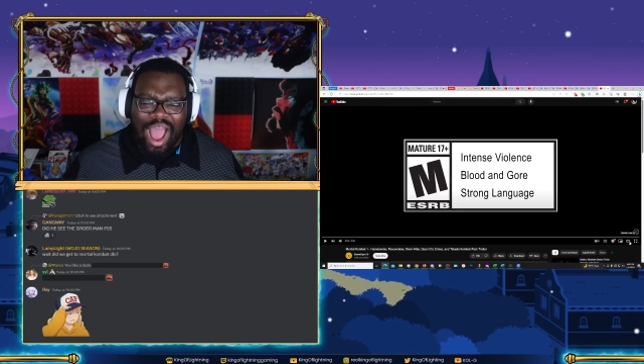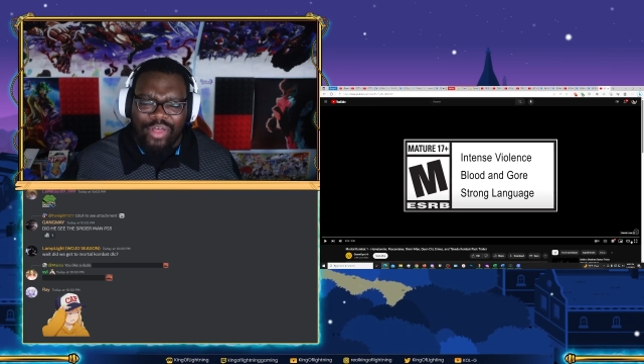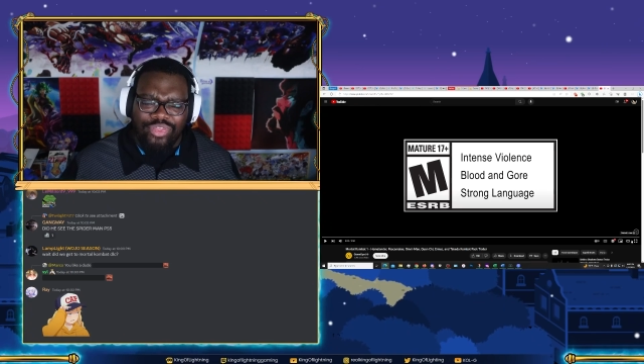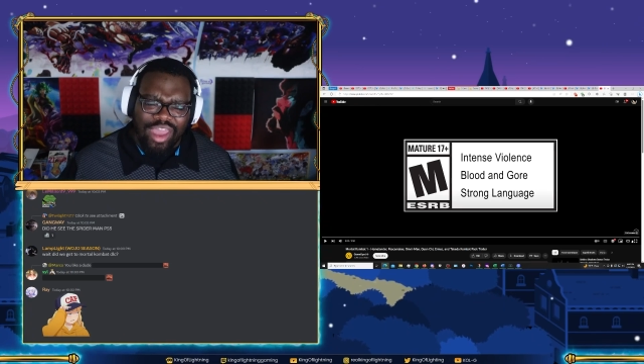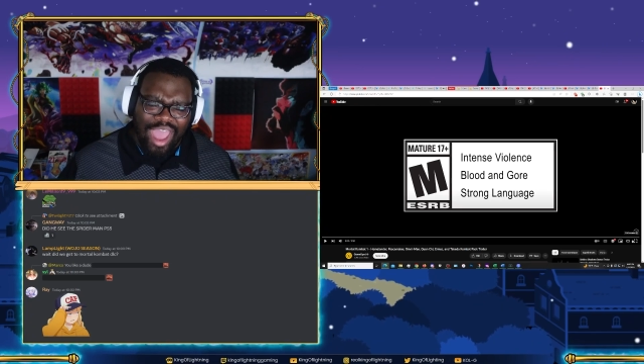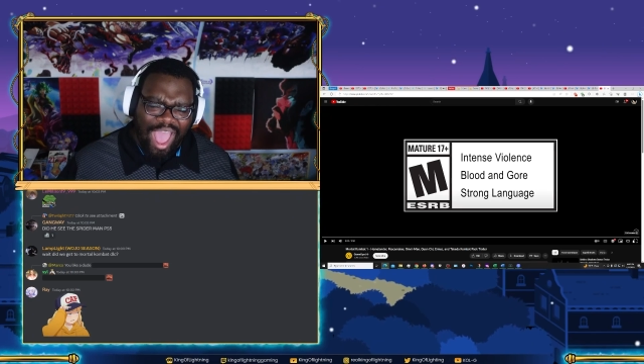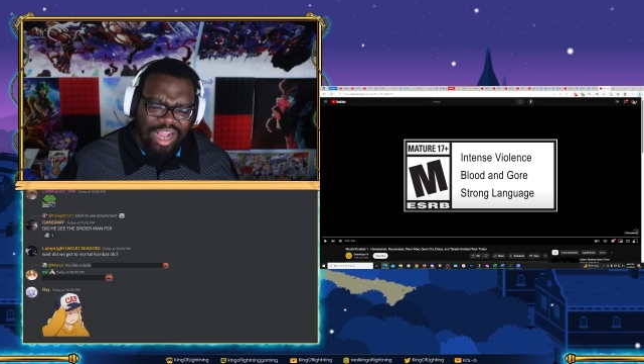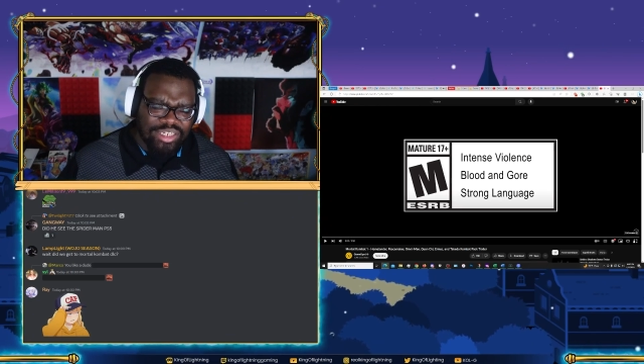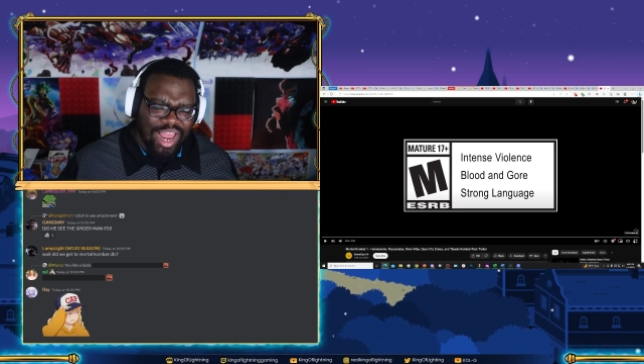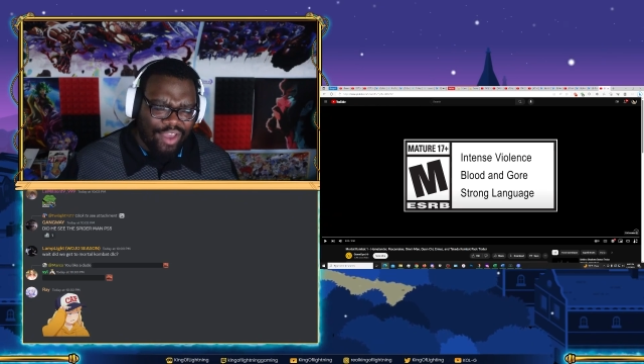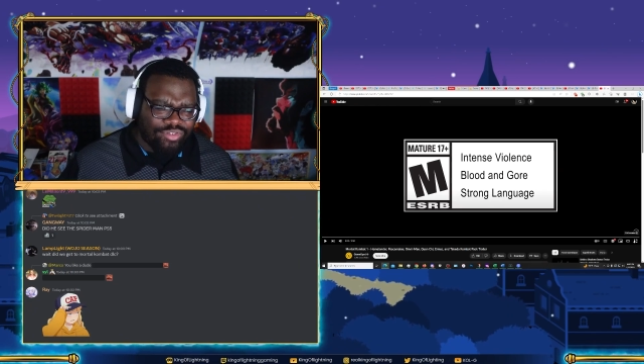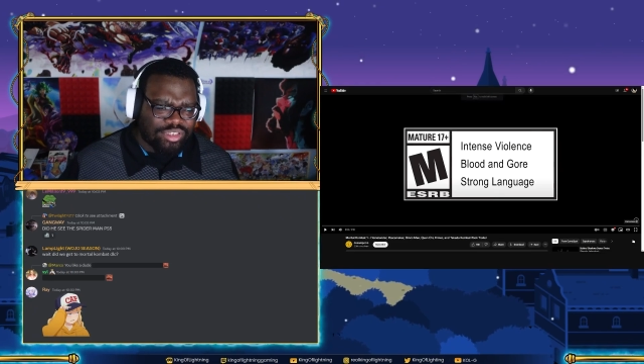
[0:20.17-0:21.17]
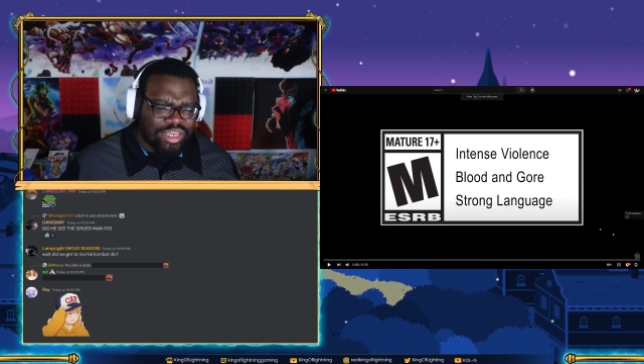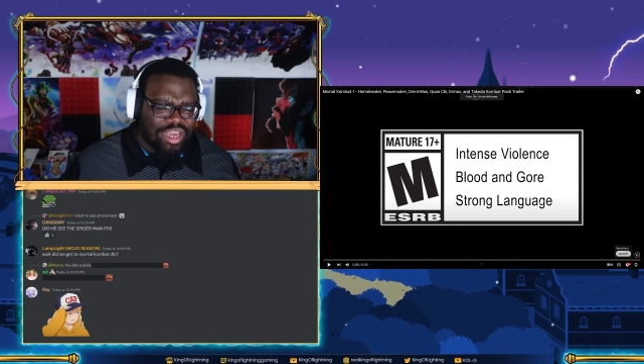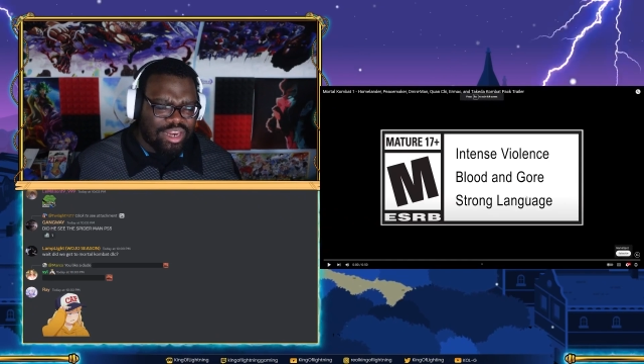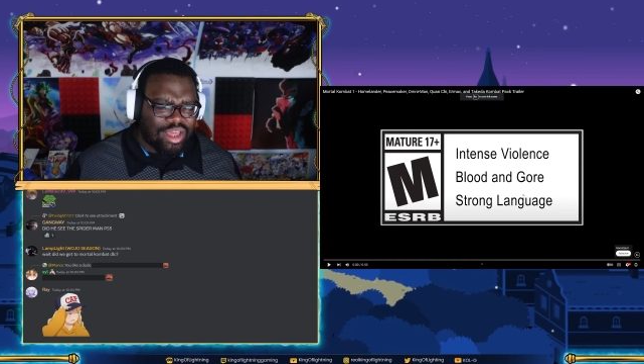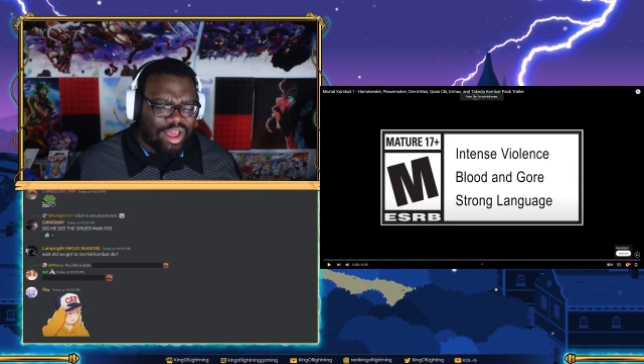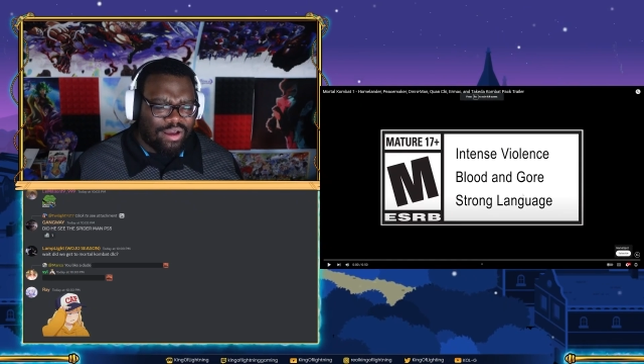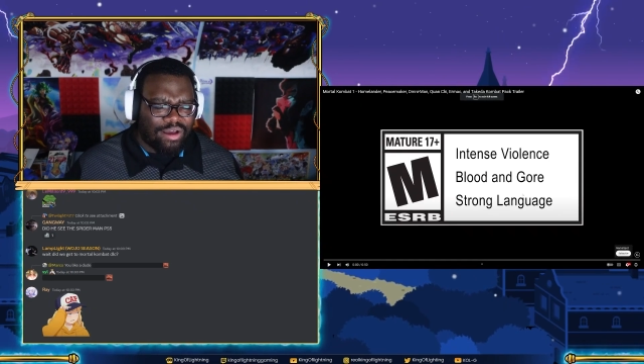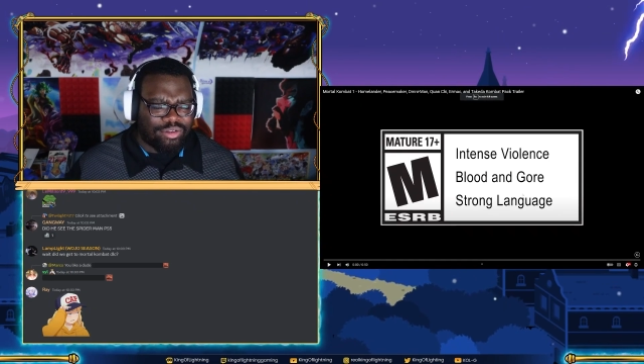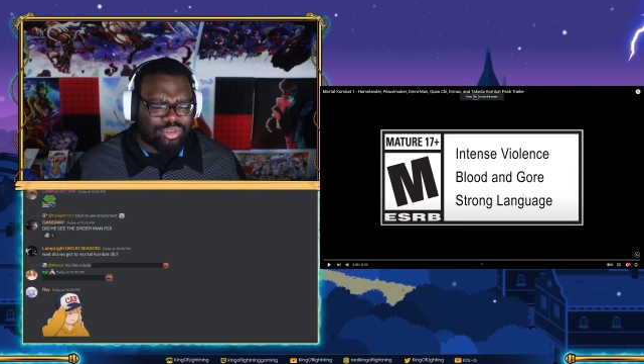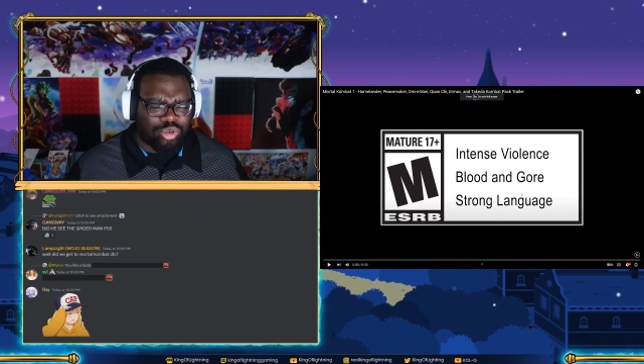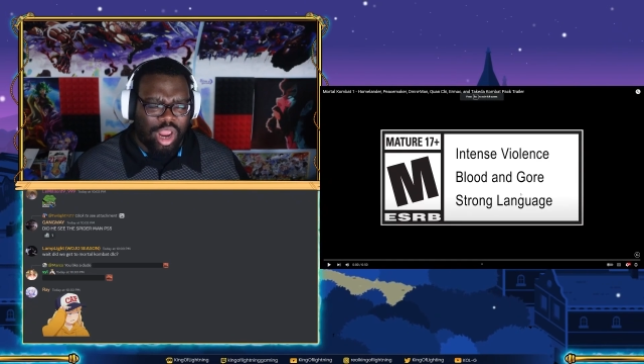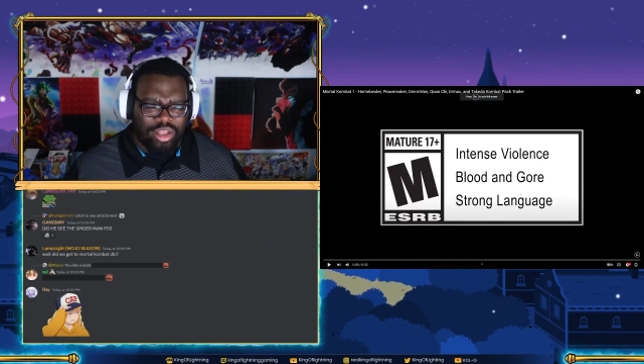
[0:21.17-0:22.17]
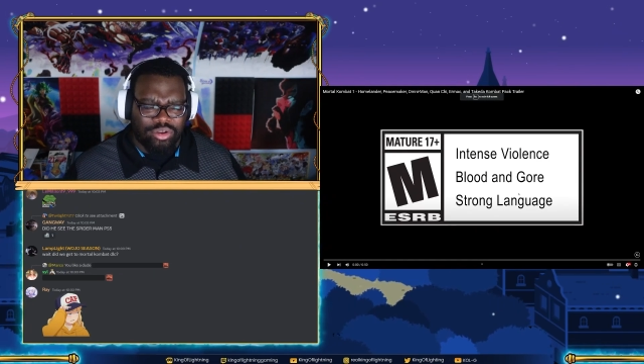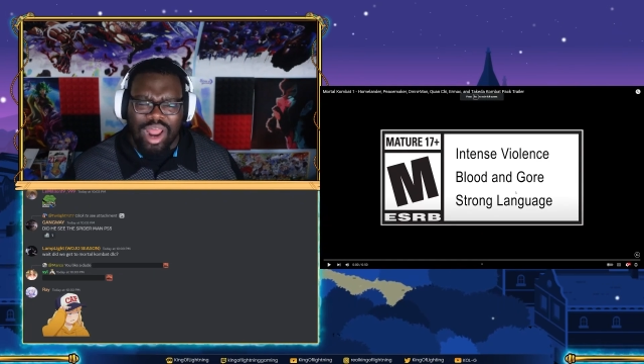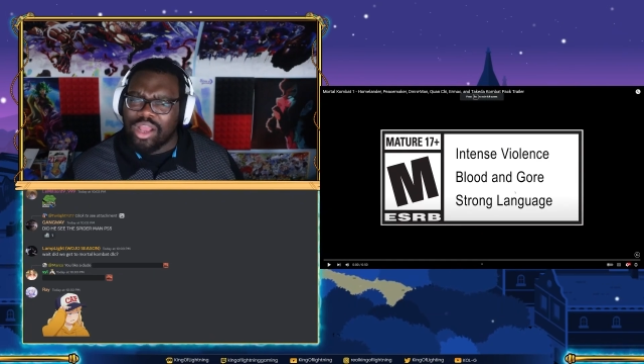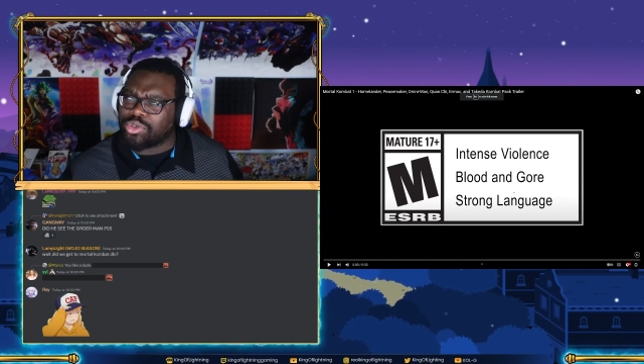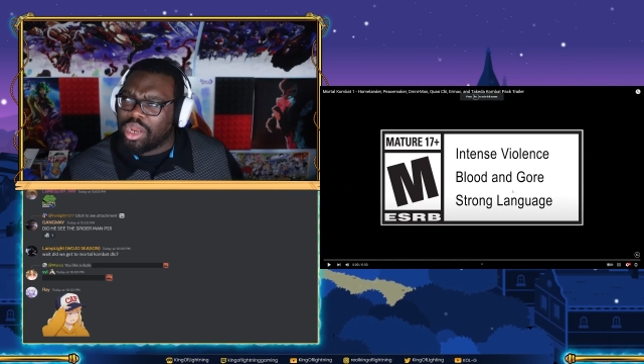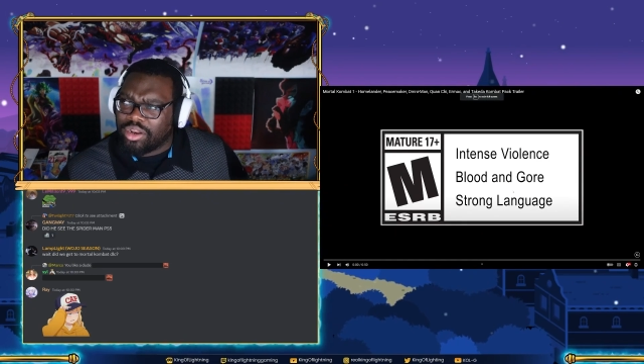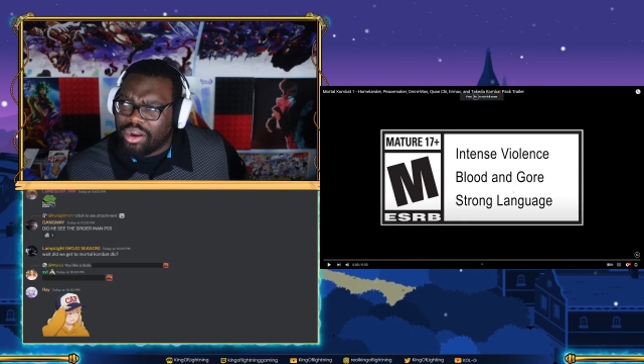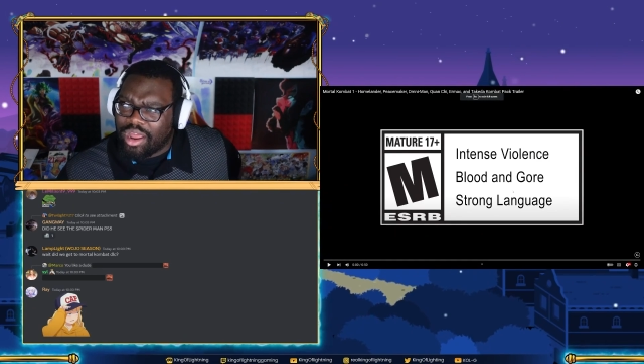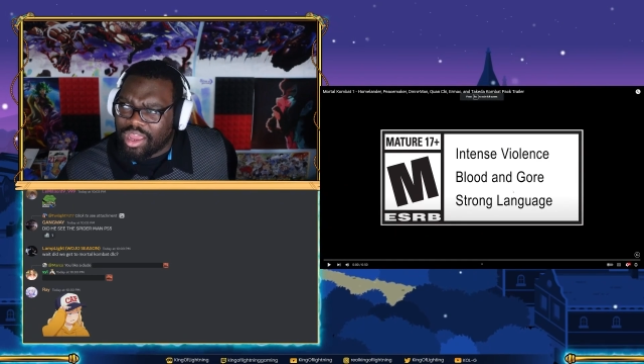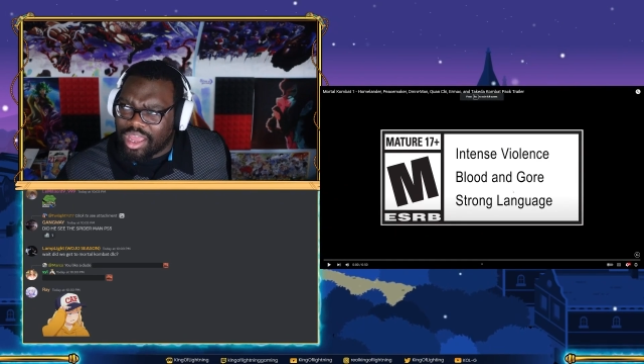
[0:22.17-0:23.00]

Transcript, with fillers: I think I actually have seen a trailer, not a trailer,